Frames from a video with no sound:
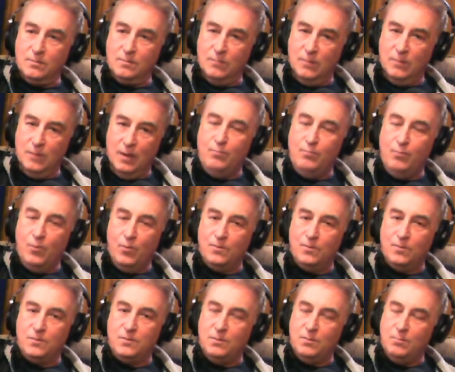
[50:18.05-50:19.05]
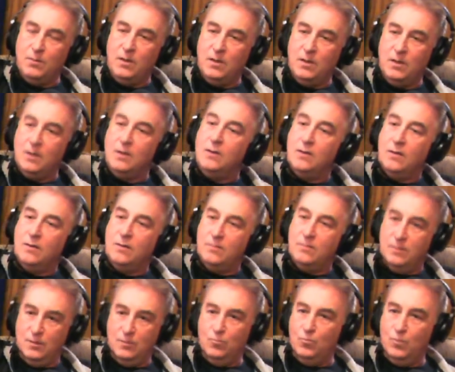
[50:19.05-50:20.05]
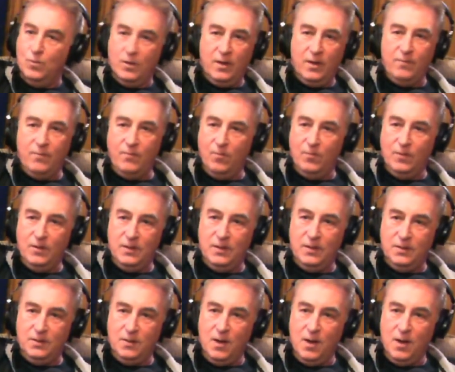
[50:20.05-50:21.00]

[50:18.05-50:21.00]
important to me than what I've already done.